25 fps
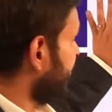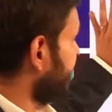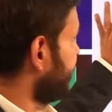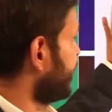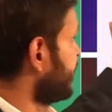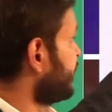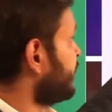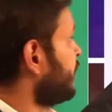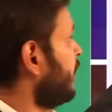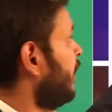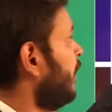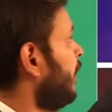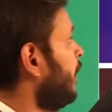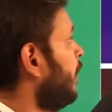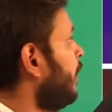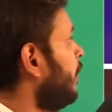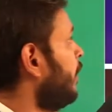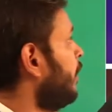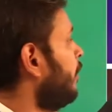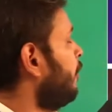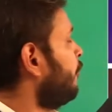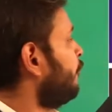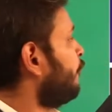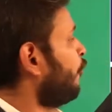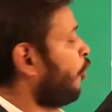is
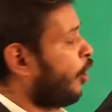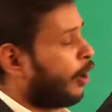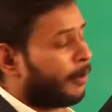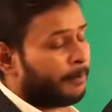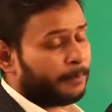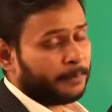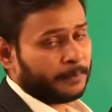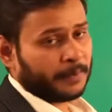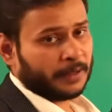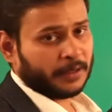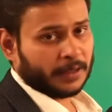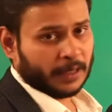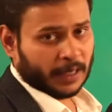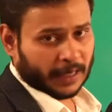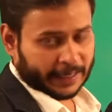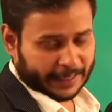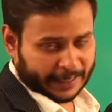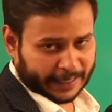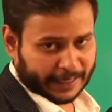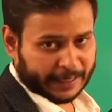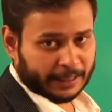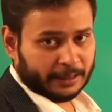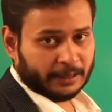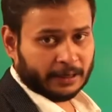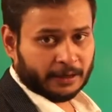from,
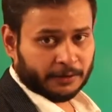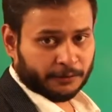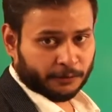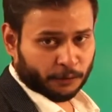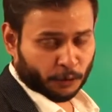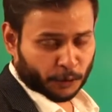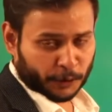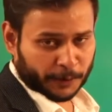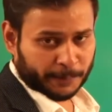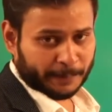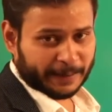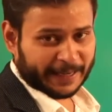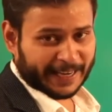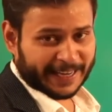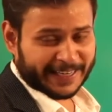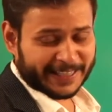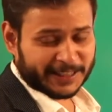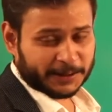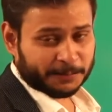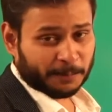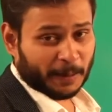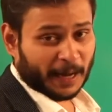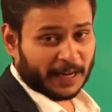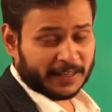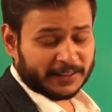again, fluid
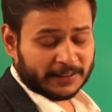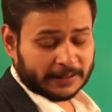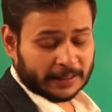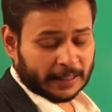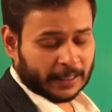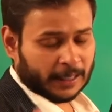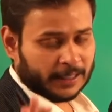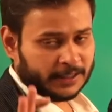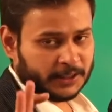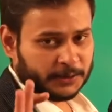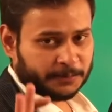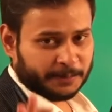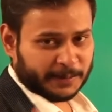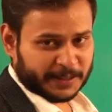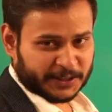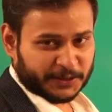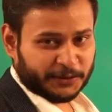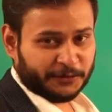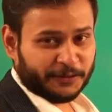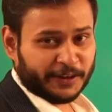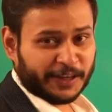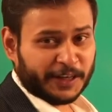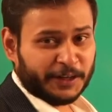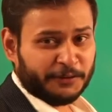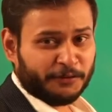mechanics part,
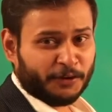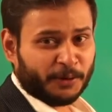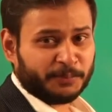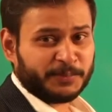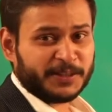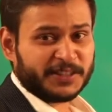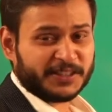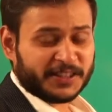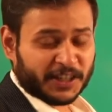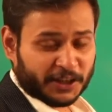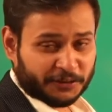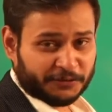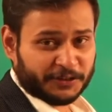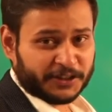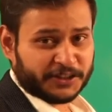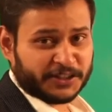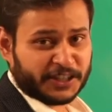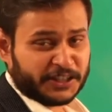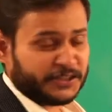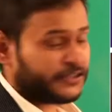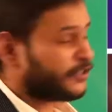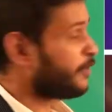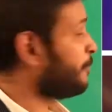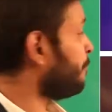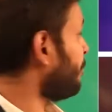specifically from the surface
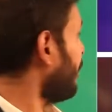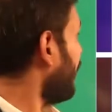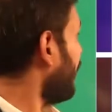tension